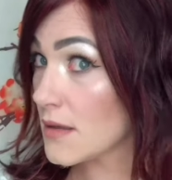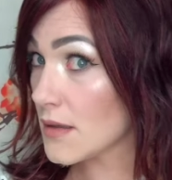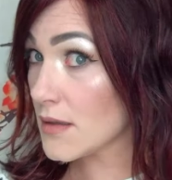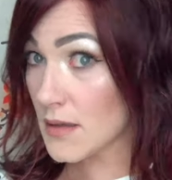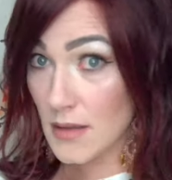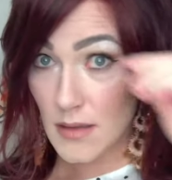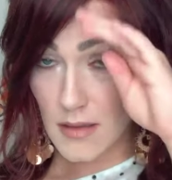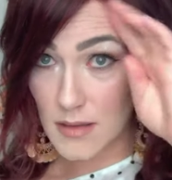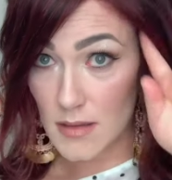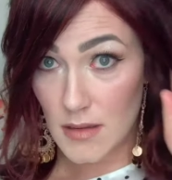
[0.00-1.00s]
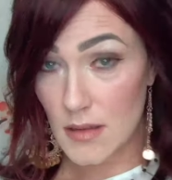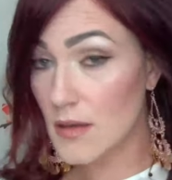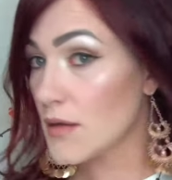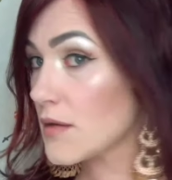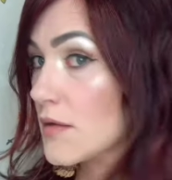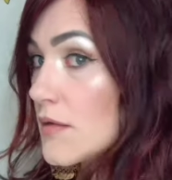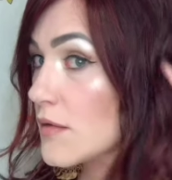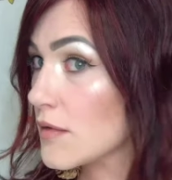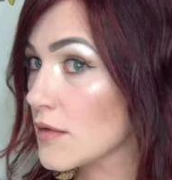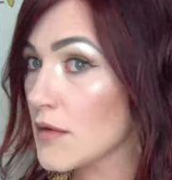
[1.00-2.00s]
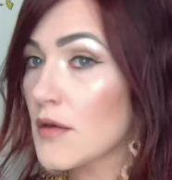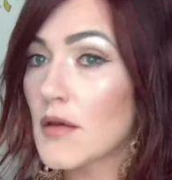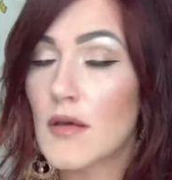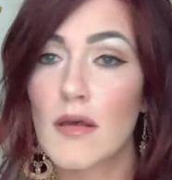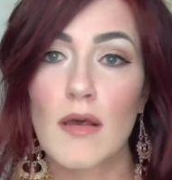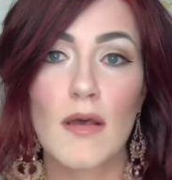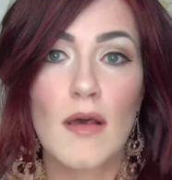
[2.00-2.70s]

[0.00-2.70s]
Nobody speaks.